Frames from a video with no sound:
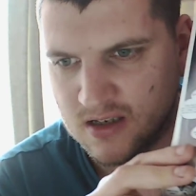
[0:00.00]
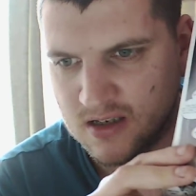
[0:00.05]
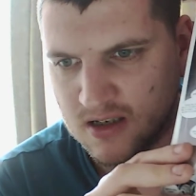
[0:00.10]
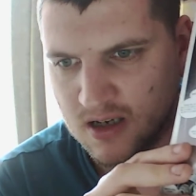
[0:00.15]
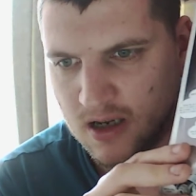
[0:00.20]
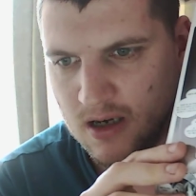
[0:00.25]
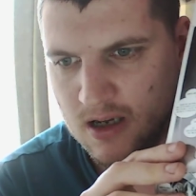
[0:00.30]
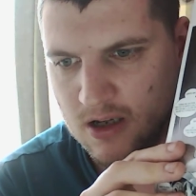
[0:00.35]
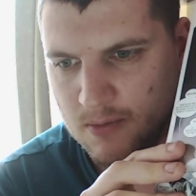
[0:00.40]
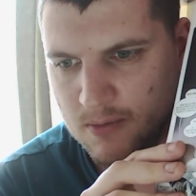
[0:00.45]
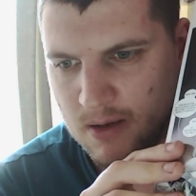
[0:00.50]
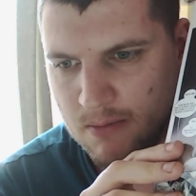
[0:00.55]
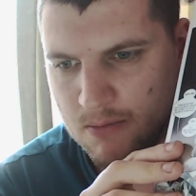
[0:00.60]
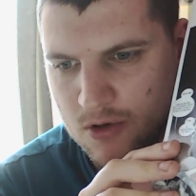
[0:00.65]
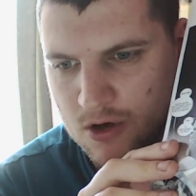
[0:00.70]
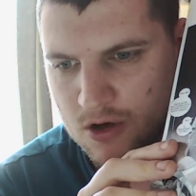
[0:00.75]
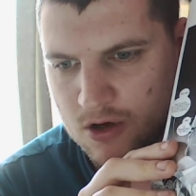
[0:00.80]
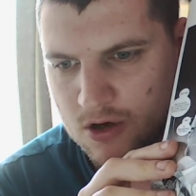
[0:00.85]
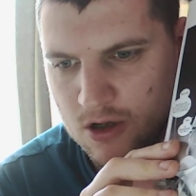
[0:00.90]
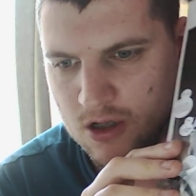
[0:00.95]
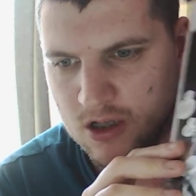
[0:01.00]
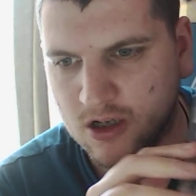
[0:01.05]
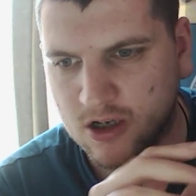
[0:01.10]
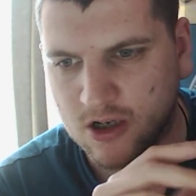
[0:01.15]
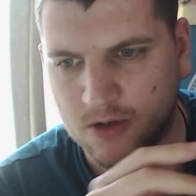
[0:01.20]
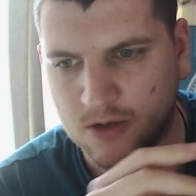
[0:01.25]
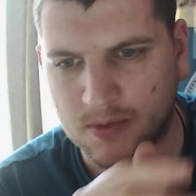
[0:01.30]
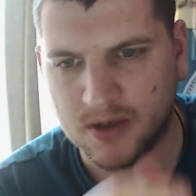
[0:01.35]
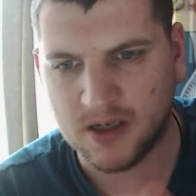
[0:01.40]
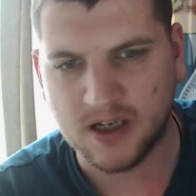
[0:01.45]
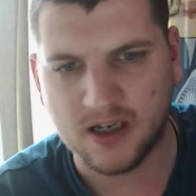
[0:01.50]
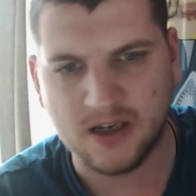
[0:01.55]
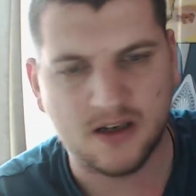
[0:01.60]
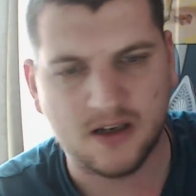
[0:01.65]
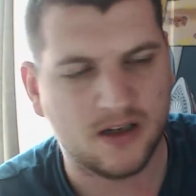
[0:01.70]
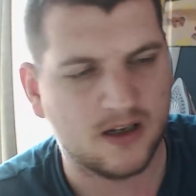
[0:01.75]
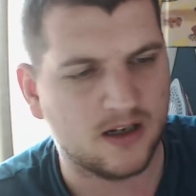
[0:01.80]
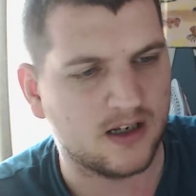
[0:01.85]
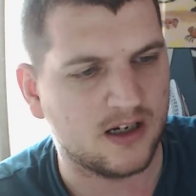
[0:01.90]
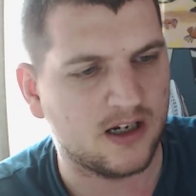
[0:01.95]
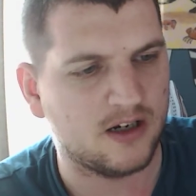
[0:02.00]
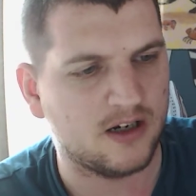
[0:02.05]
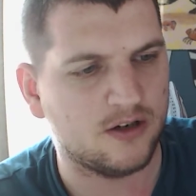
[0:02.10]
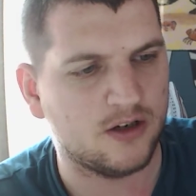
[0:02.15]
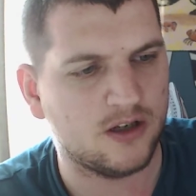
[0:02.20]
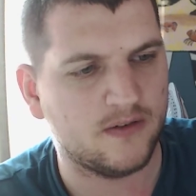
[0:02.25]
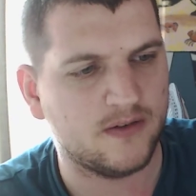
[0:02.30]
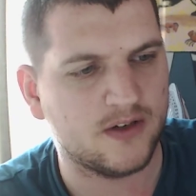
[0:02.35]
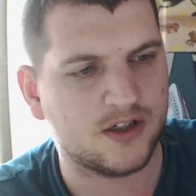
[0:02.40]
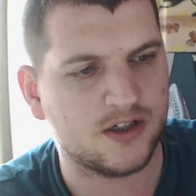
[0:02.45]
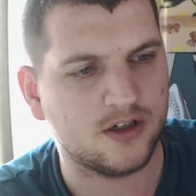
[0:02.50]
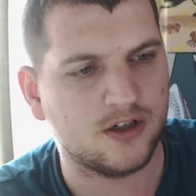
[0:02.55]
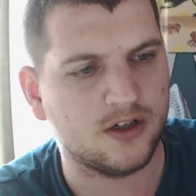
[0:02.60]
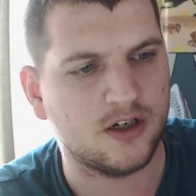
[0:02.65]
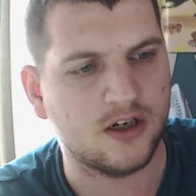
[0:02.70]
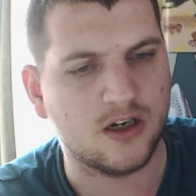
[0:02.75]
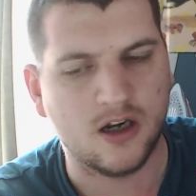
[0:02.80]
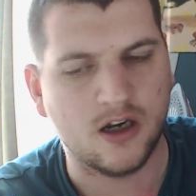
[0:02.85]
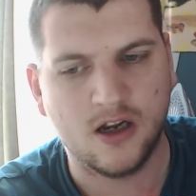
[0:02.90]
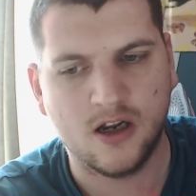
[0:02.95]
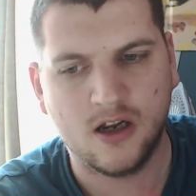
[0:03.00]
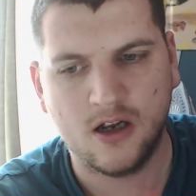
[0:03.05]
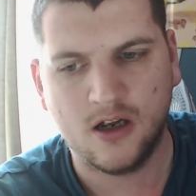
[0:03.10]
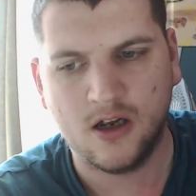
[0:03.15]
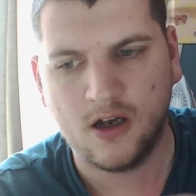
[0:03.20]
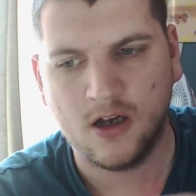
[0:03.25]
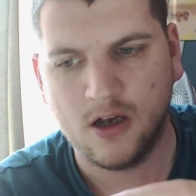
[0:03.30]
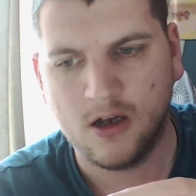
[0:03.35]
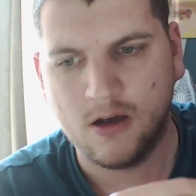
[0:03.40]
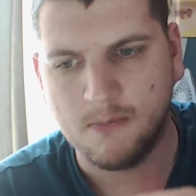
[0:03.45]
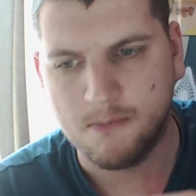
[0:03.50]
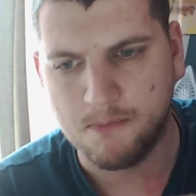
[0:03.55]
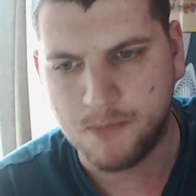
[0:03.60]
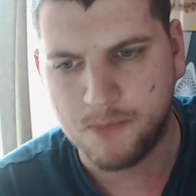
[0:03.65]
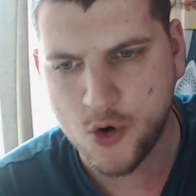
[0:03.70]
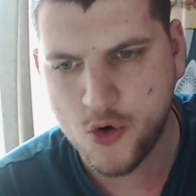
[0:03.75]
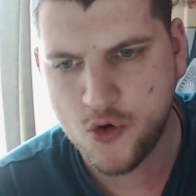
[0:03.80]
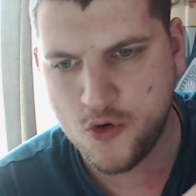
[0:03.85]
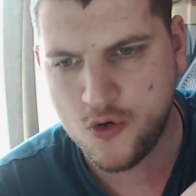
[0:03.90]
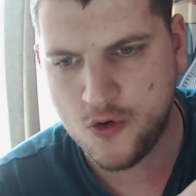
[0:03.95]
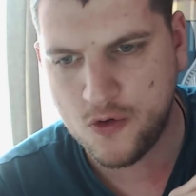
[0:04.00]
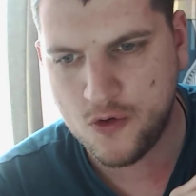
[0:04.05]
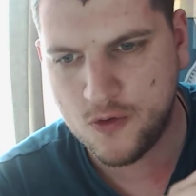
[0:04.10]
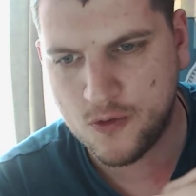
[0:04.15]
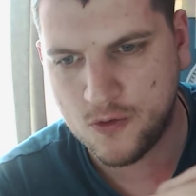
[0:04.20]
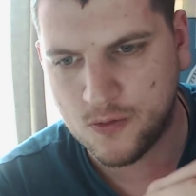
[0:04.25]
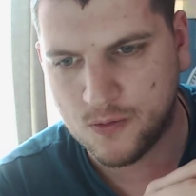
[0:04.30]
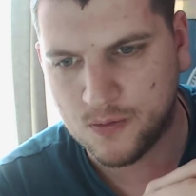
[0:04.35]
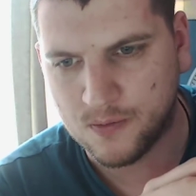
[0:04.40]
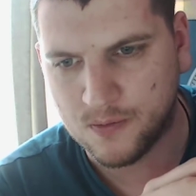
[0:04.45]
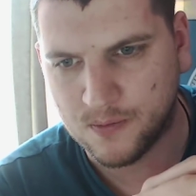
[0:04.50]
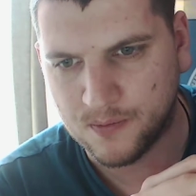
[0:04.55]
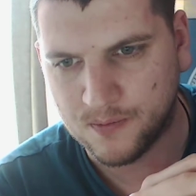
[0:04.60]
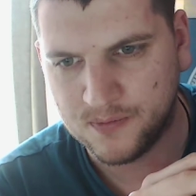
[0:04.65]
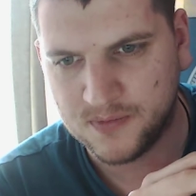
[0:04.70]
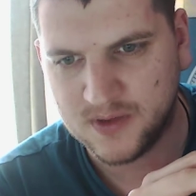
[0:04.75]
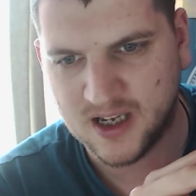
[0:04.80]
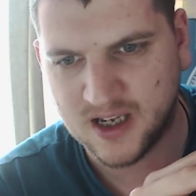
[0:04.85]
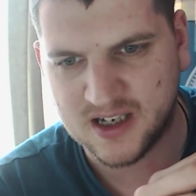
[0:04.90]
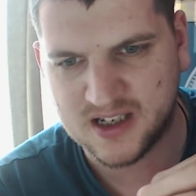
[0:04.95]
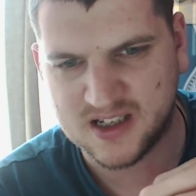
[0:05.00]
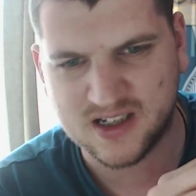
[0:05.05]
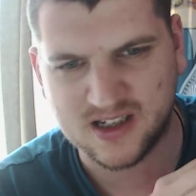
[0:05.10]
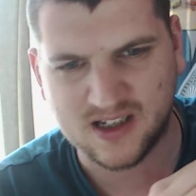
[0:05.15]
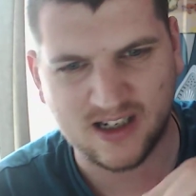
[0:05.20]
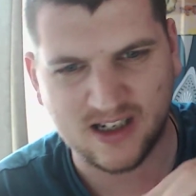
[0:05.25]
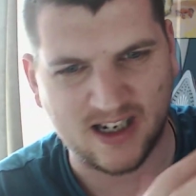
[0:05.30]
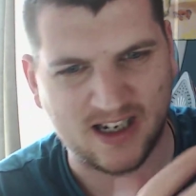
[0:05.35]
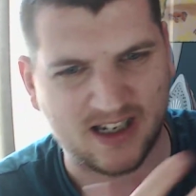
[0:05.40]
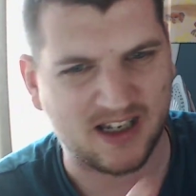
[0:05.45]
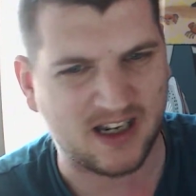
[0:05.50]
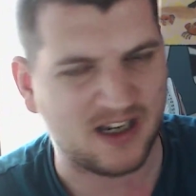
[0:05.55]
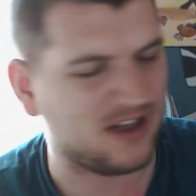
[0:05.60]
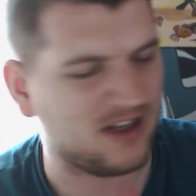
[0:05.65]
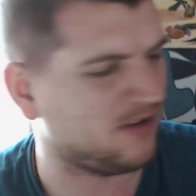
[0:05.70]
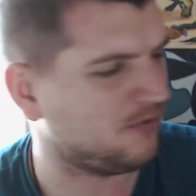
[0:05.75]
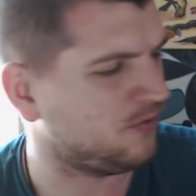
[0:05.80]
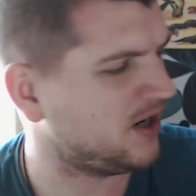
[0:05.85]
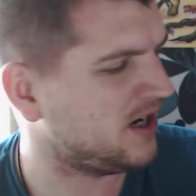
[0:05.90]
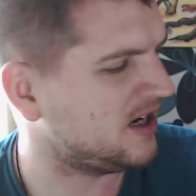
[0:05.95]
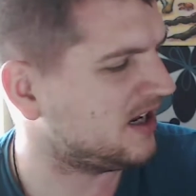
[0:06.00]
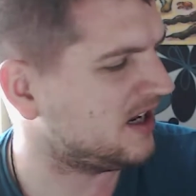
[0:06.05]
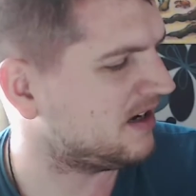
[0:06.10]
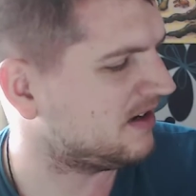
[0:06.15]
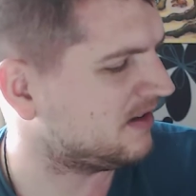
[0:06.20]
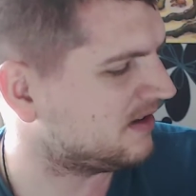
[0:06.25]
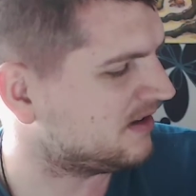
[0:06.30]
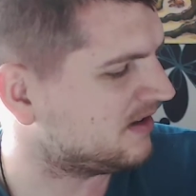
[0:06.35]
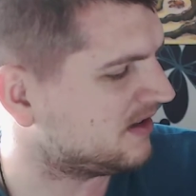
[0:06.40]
a little bit more colour coming in, and then all of a sudden, boom! That's like the way they